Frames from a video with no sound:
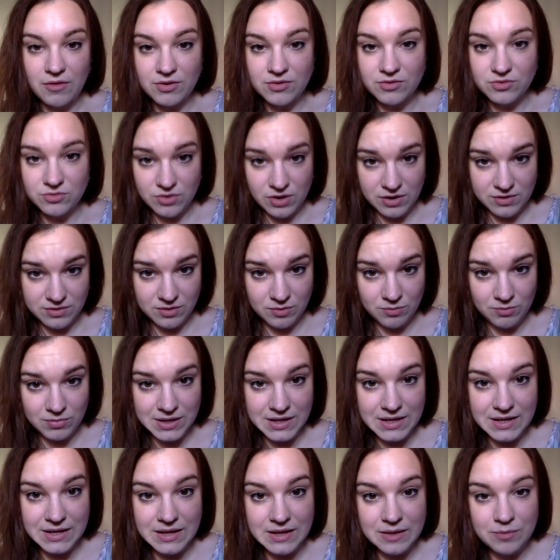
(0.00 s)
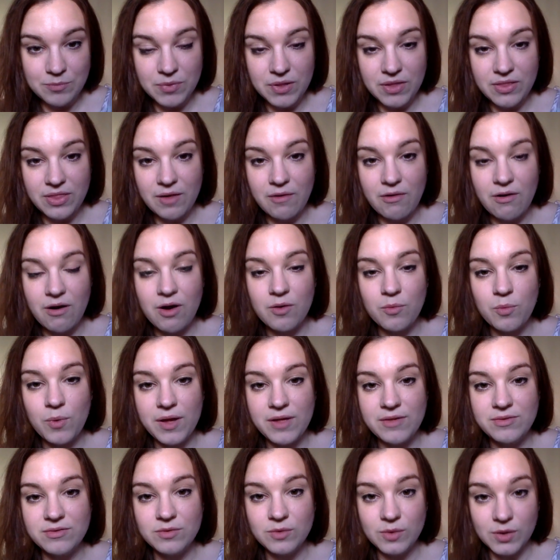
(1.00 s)
rid of stress completely, but there are
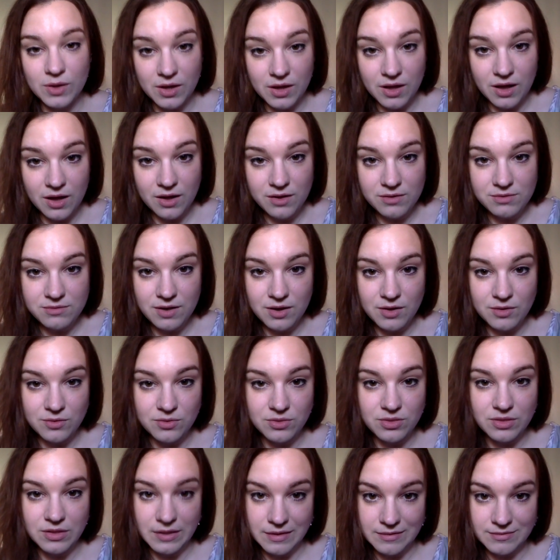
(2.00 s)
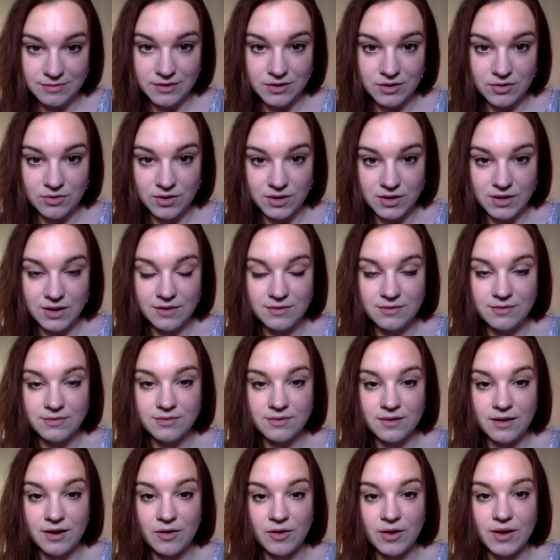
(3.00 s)
ways you can cut down on things that are
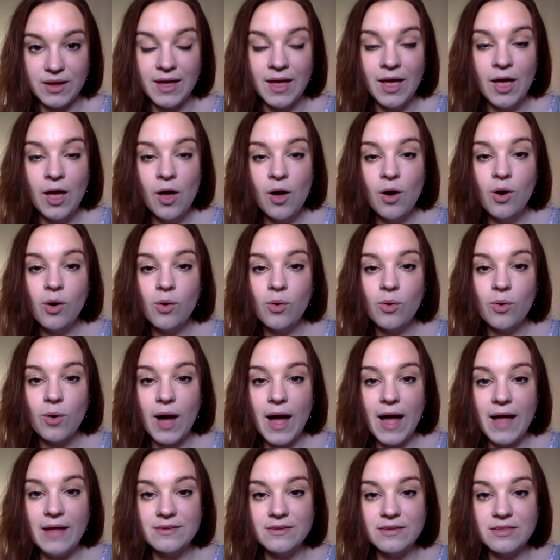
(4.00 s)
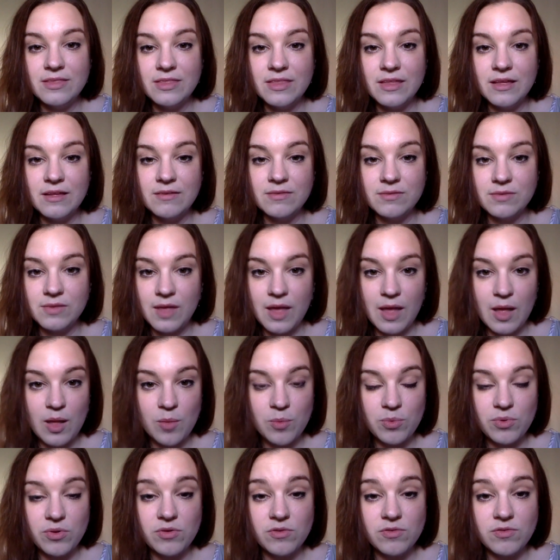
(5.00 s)
unnecessary or add in things that help
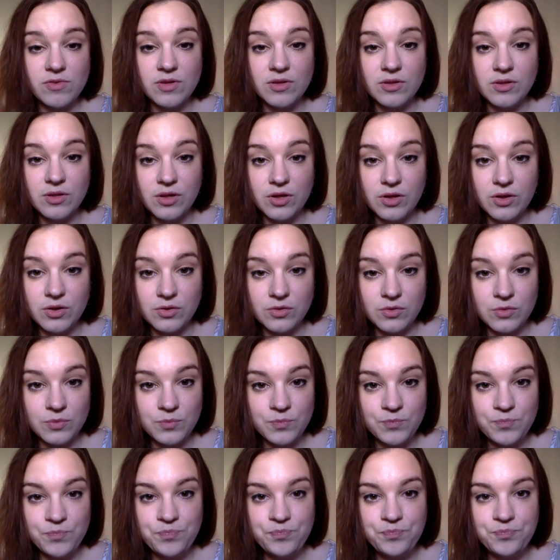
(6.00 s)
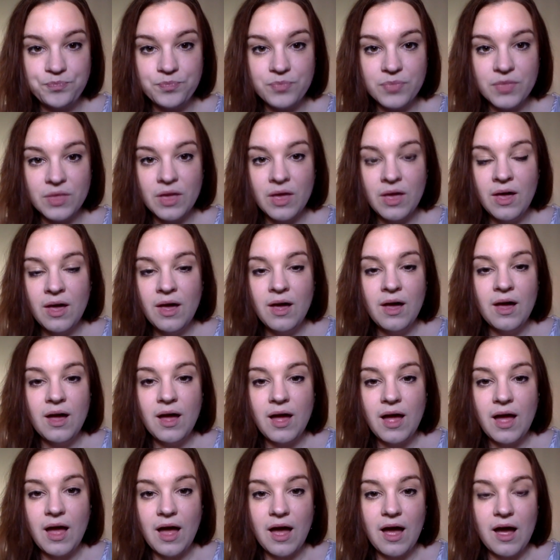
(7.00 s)
you feel good.
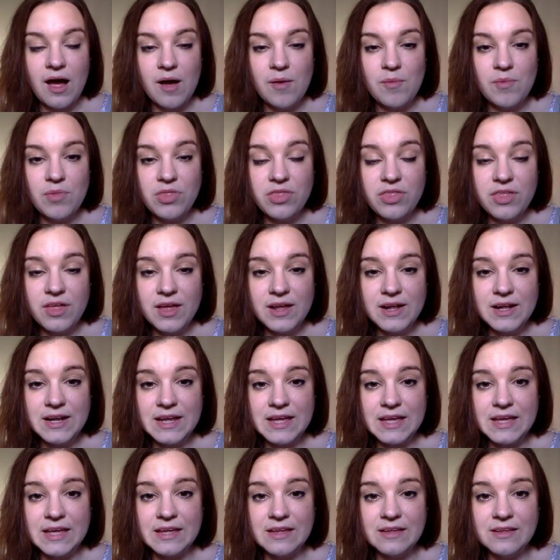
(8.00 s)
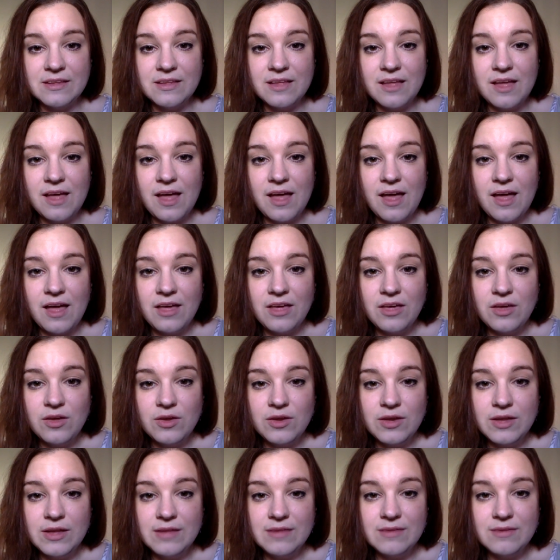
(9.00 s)
Thirdly, you
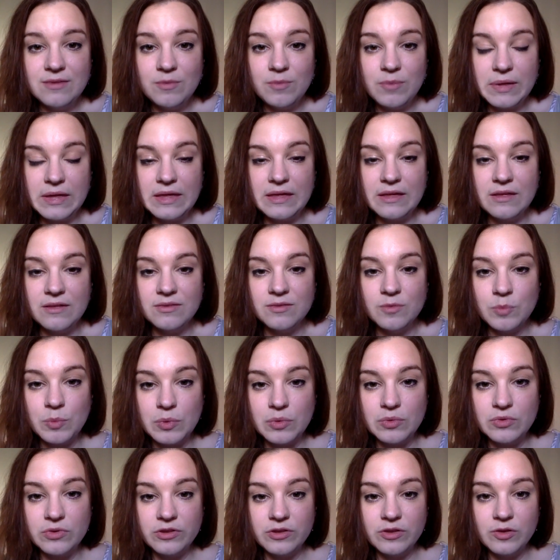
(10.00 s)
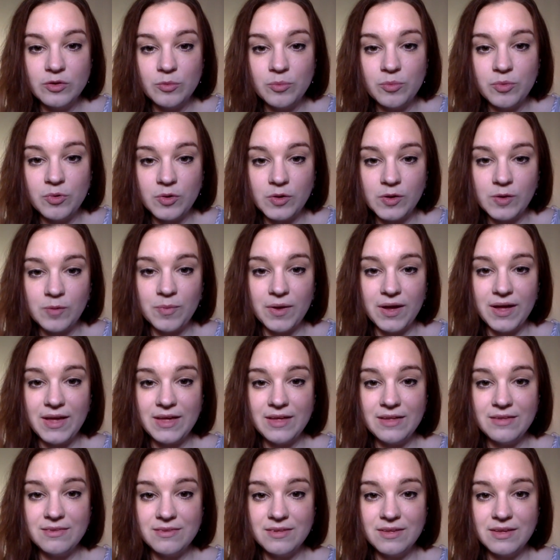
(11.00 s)
need to be supporting your body by
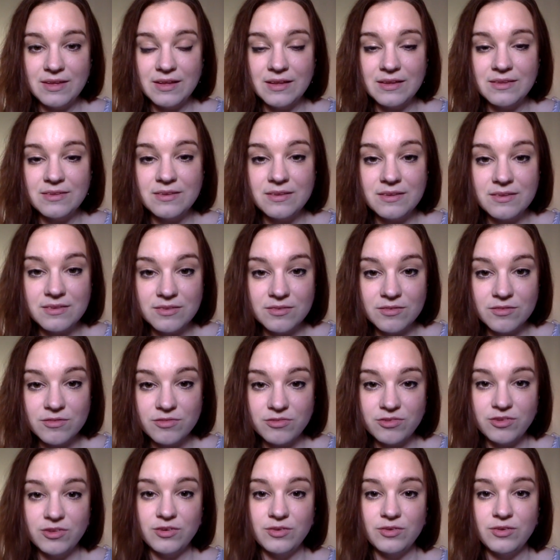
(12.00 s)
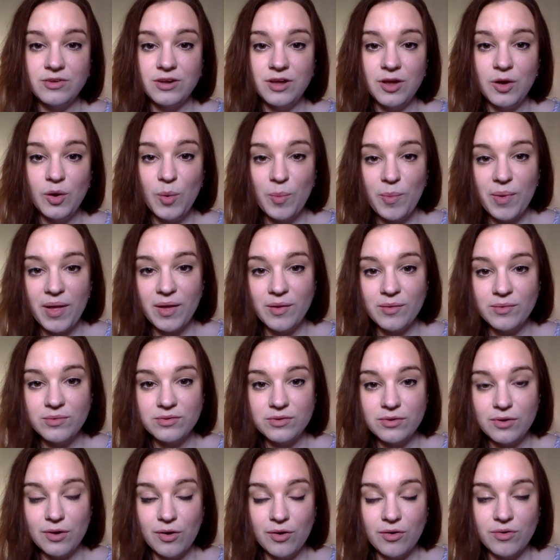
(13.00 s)
eating decent food. No
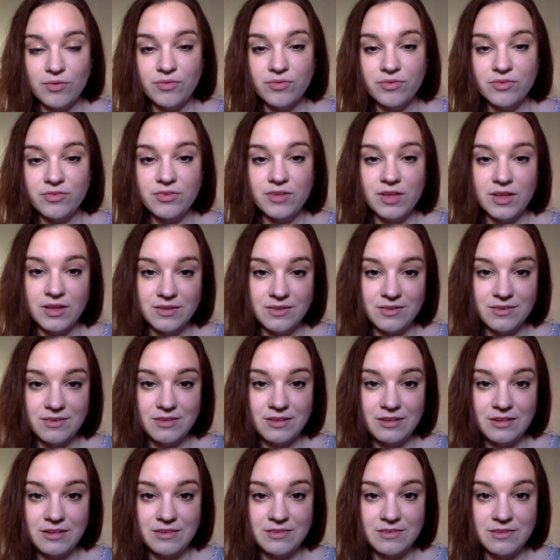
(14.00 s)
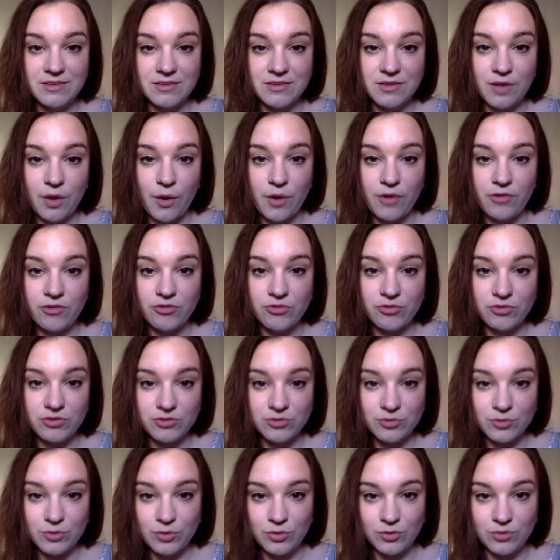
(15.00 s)
amount of certain seeds is going to
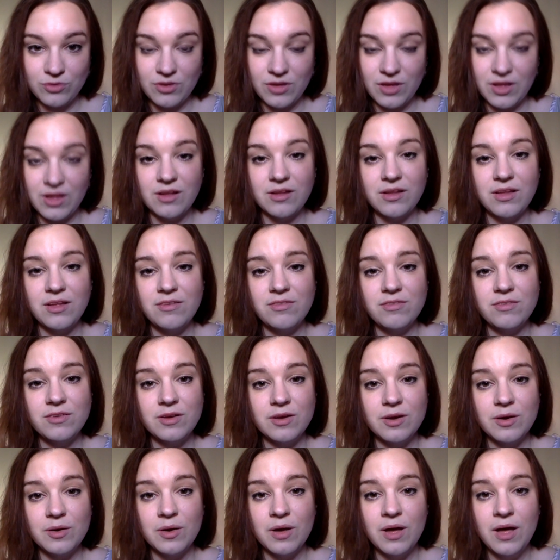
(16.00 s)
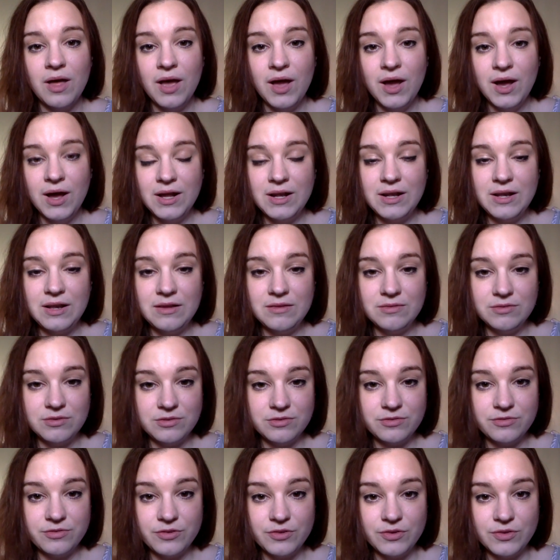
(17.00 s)
restore your cycle if you live
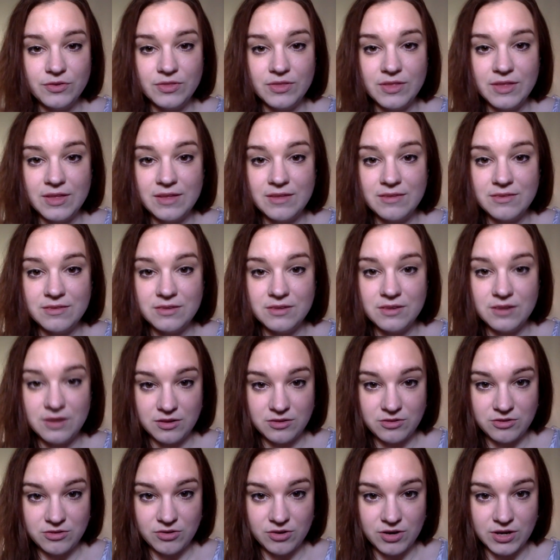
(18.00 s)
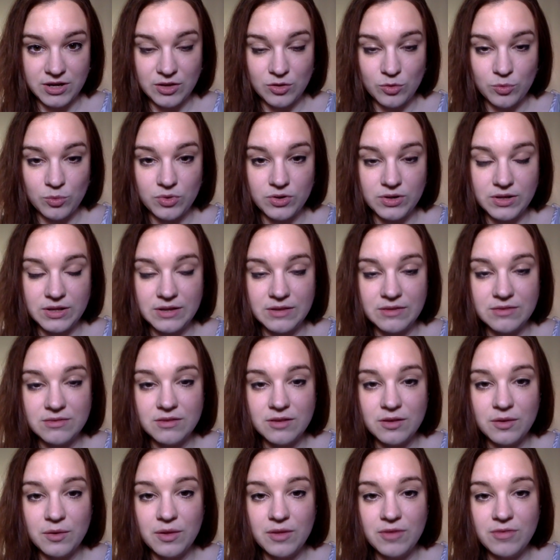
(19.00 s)
off food that isn't nurturing your body. So
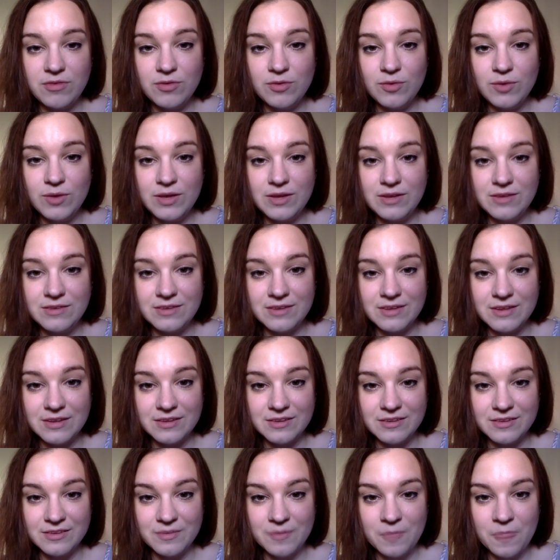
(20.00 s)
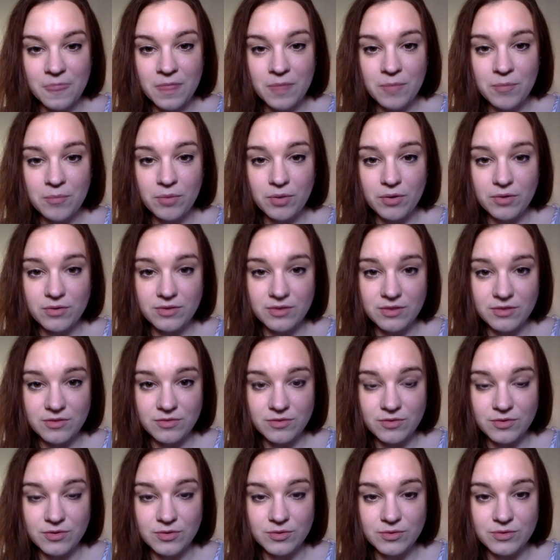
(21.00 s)
if you're eating processed
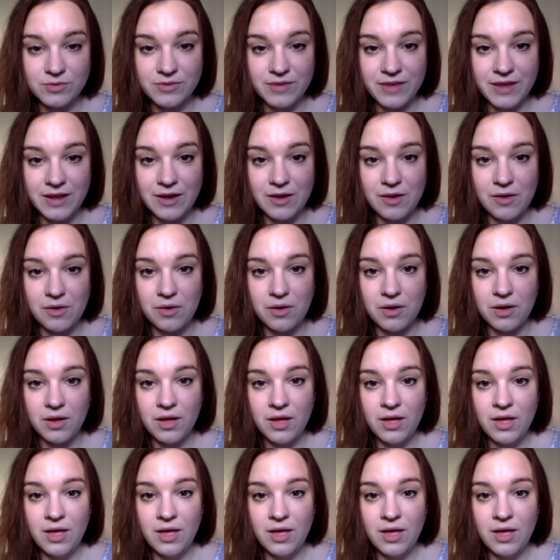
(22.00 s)
food all day long,